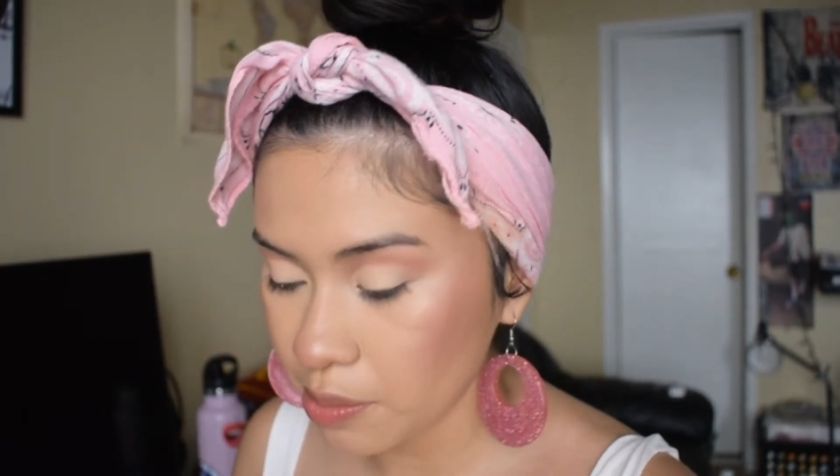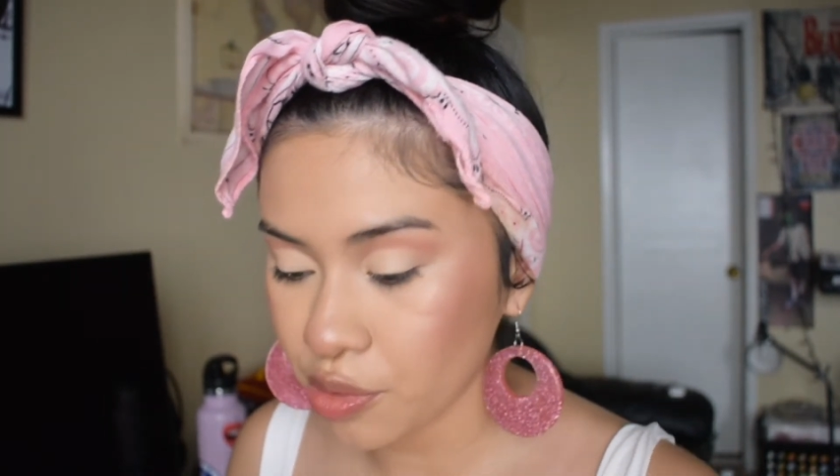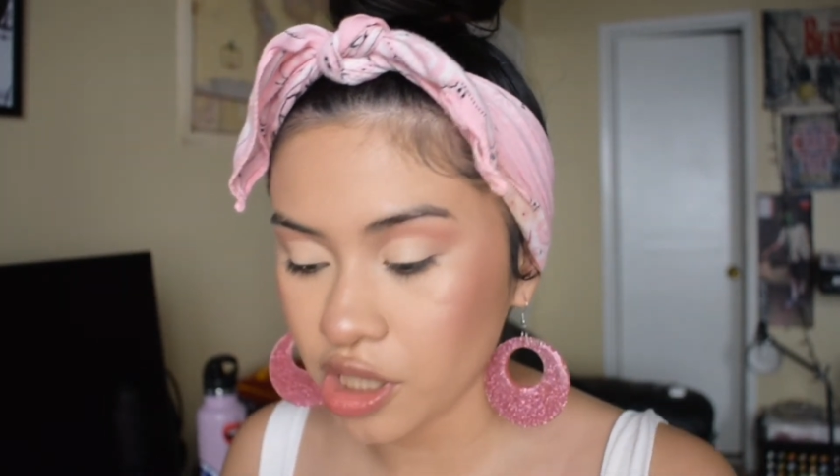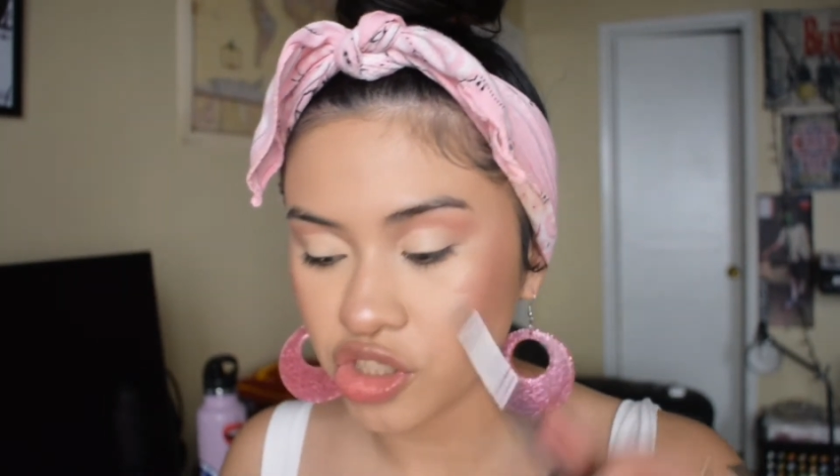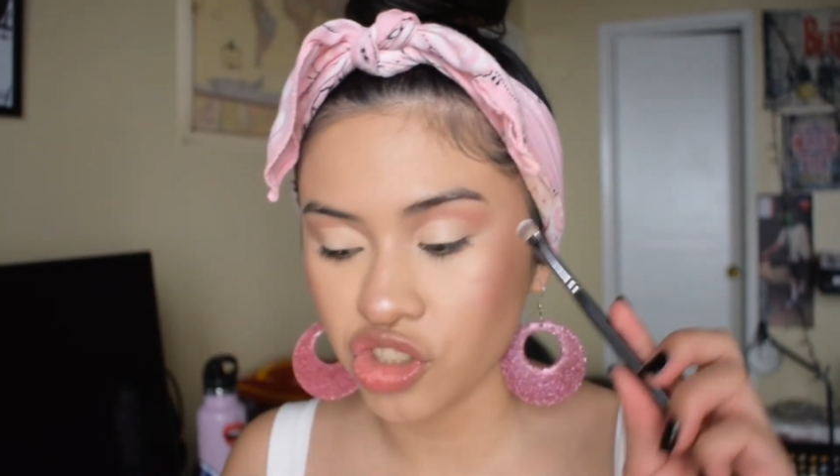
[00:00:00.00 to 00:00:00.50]

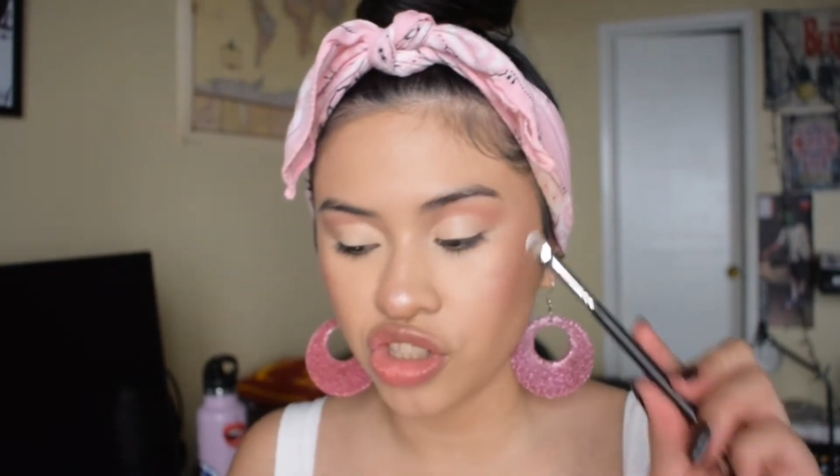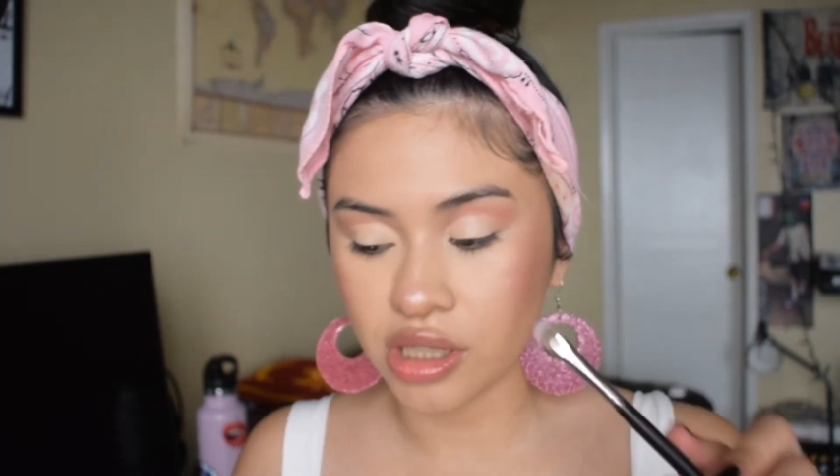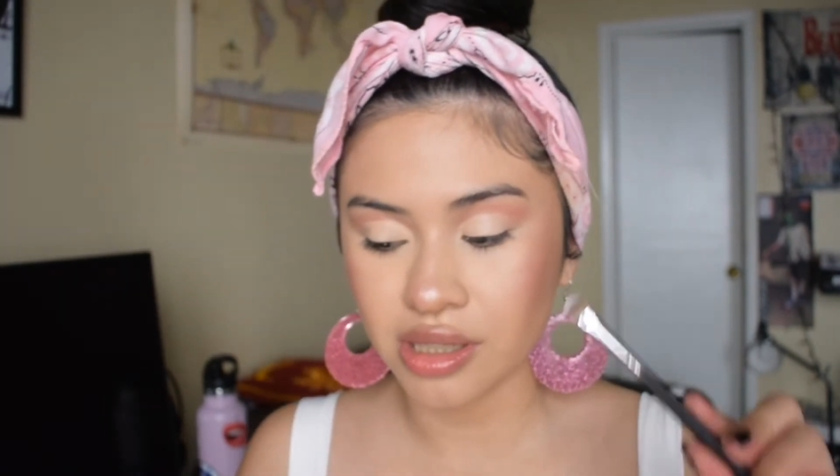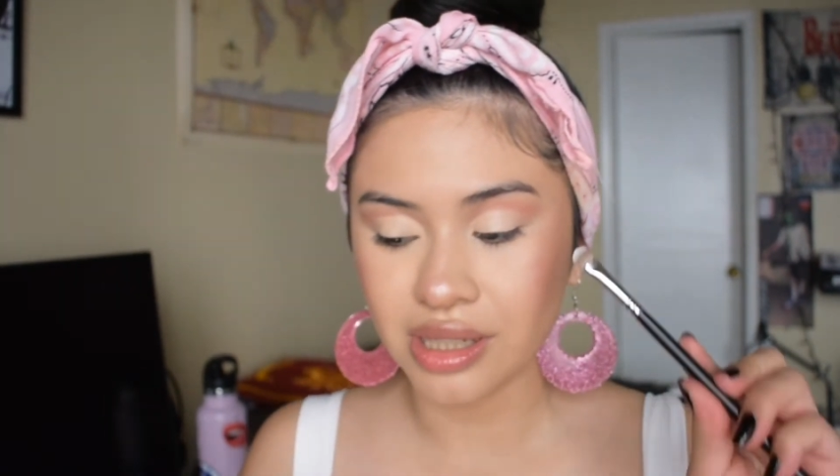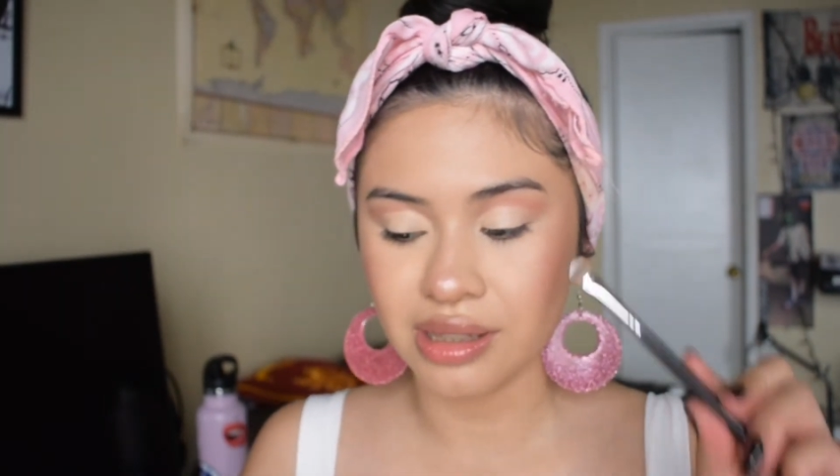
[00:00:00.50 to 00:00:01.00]
brush
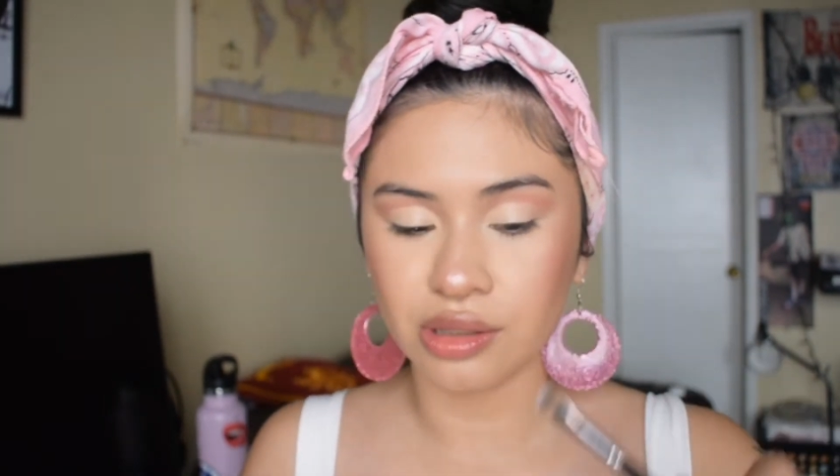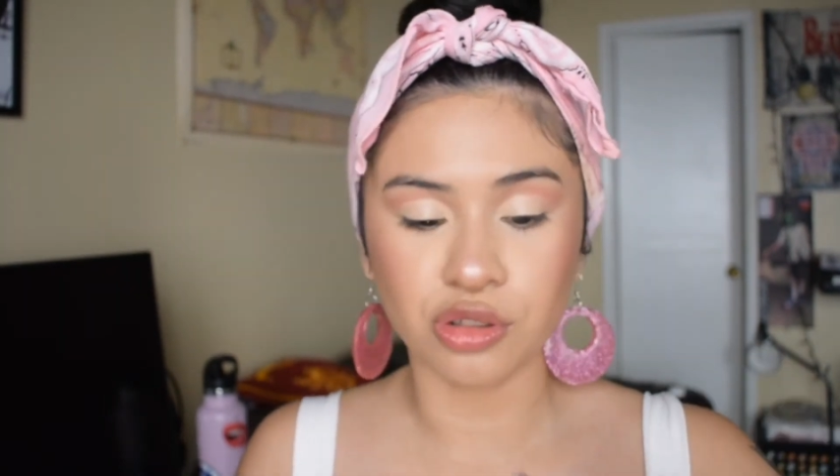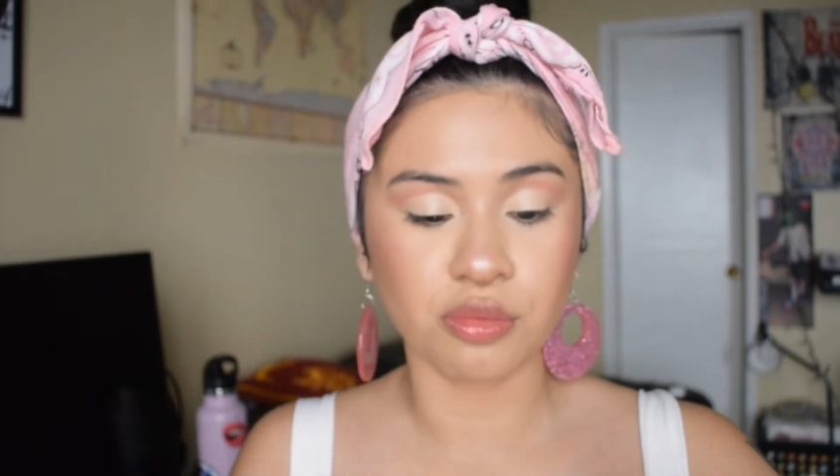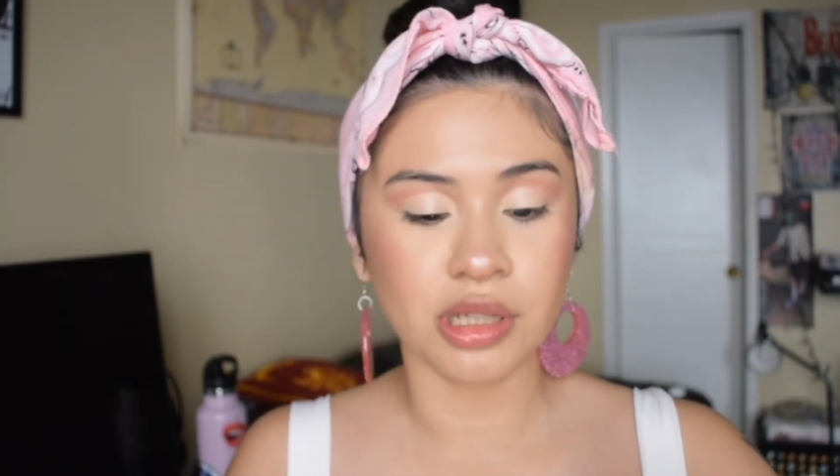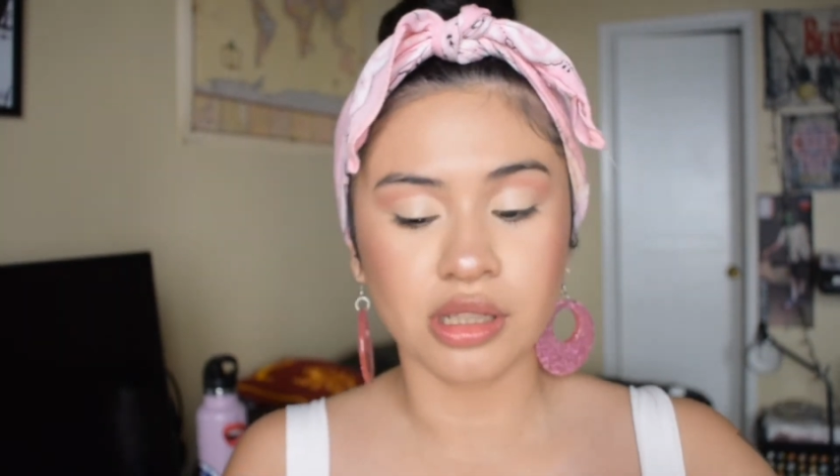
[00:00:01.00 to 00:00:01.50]
just a
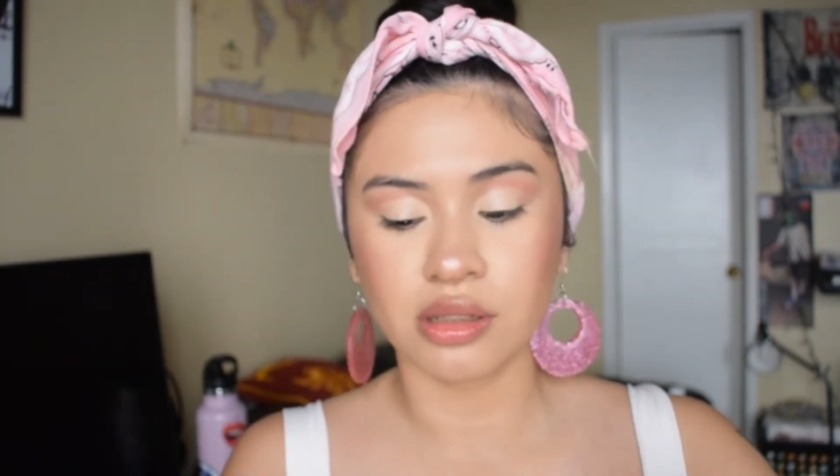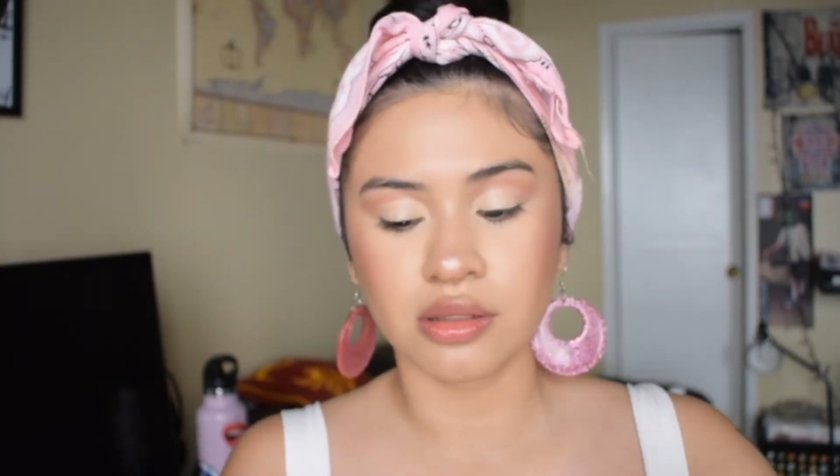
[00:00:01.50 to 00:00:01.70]
little bit.